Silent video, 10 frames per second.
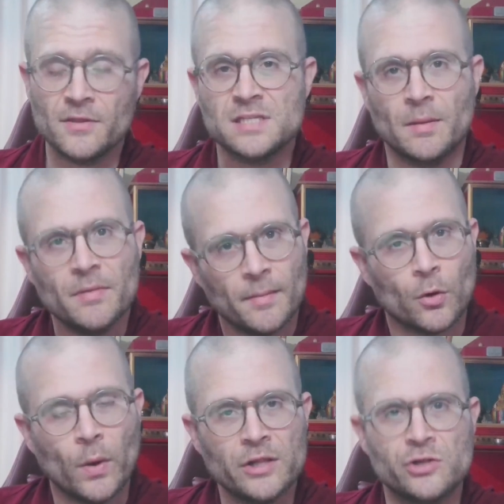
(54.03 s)
Some of them are
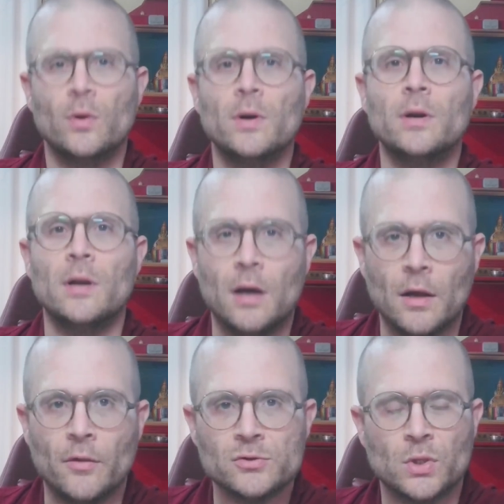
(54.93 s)
quite short, others are
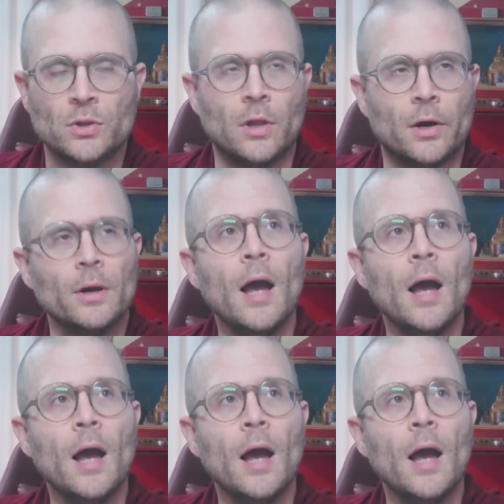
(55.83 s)
a little longer,